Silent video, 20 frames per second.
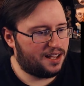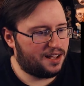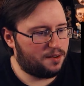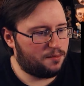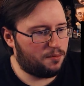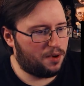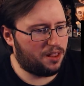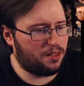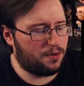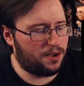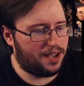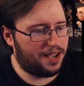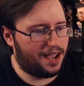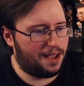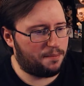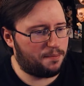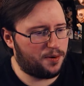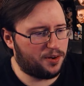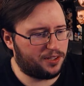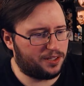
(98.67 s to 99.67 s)
By the way,
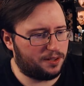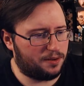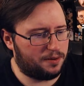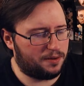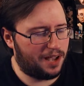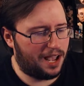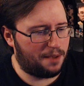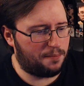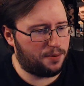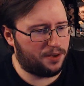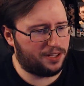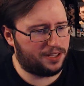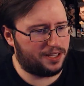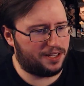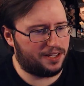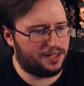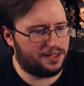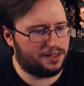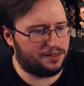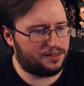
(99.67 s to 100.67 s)
I put the I put
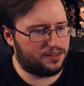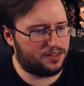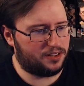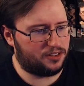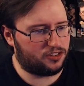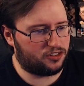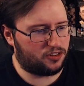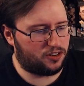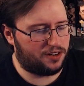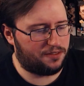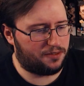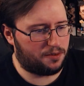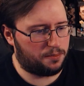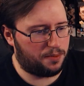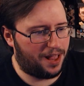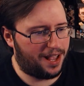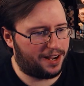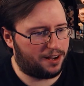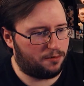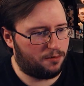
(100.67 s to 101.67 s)
the the screen for
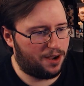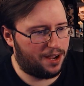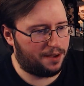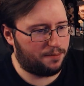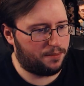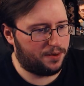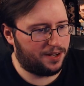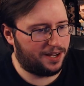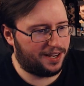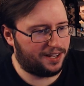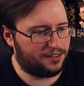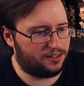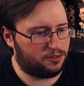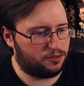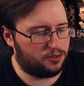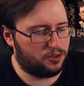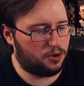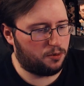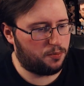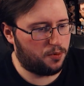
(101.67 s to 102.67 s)
black and white, but I guess there
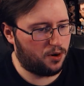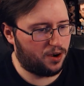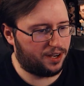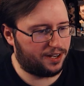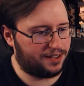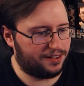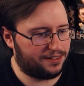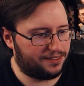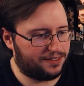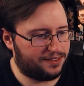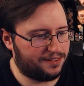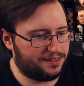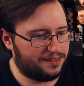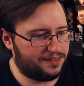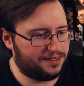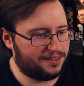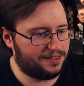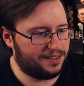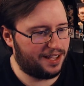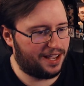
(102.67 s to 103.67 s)
was no point because
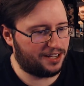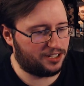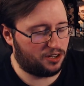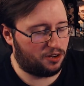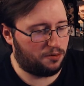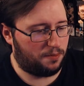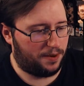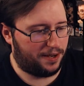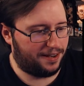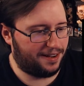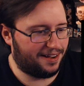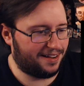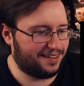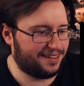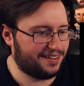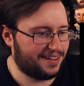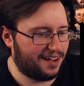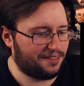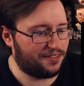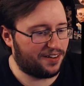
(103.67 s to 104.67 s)
they actually. Oh my
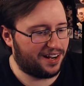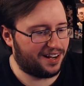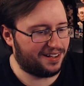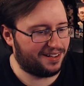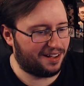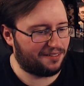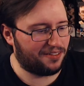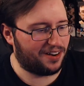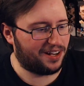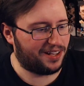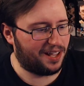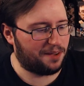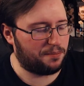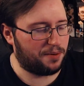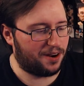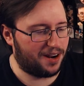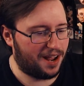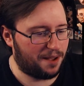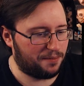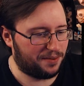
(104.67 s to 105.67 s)
god, I forgot. I forgot that
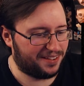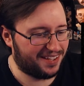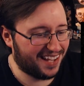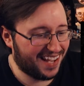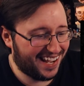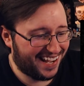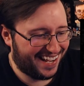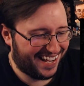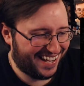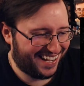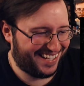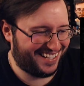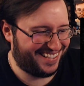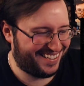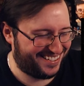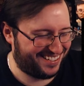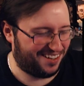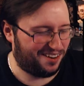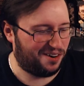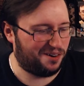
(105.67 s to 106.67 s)
part happens
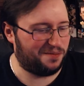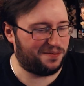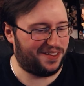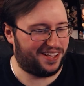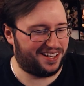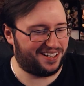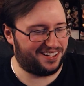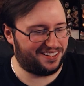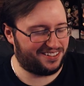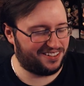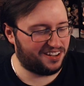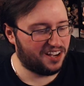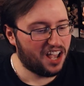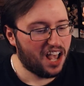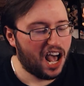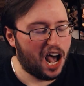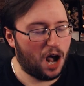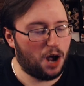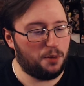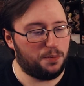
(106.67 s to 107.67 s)
to Homelander
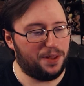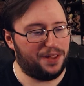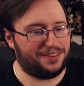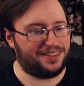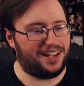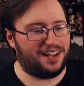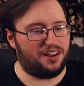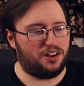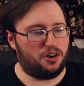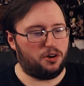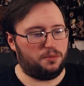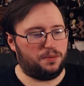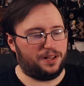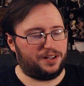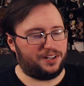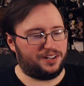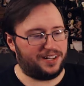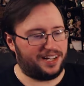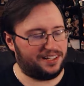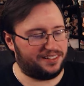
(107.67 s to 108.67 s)
too. I hope that's how
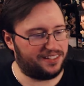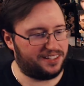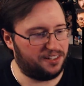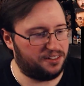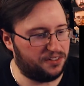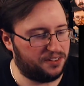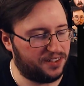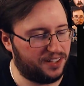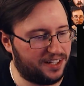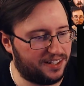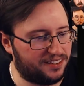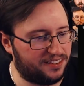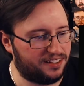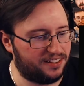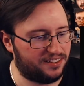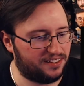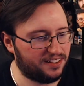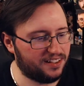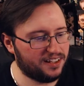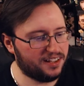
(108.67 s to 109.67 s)
Homelander gets killed in next
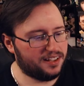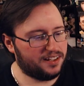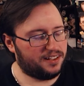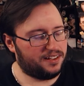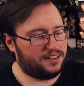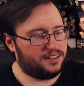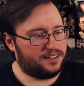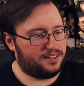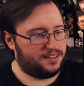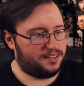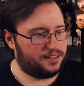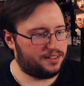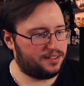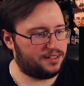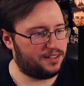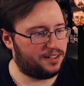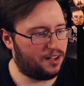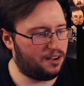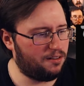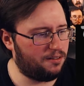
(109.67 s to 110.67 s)
season.
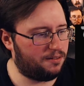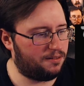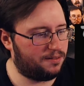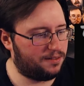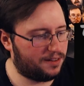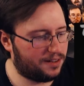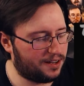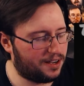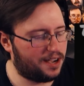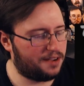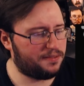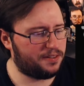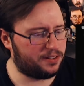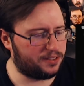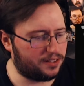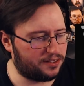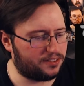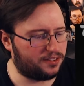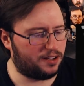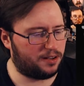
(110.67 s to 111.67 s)
Oh, I've
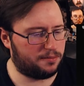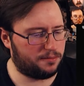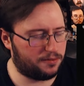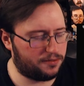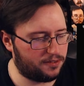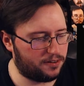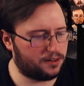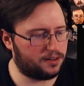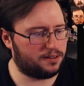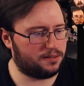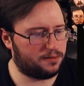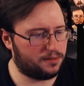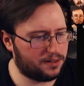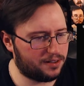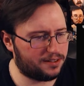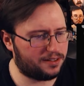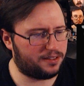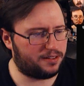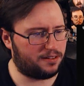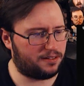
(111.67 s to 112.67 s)
heard this song before.
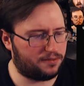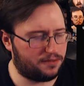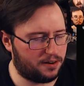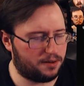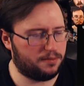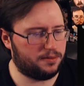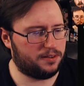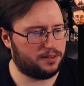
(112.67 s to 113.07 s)
Where's the song from?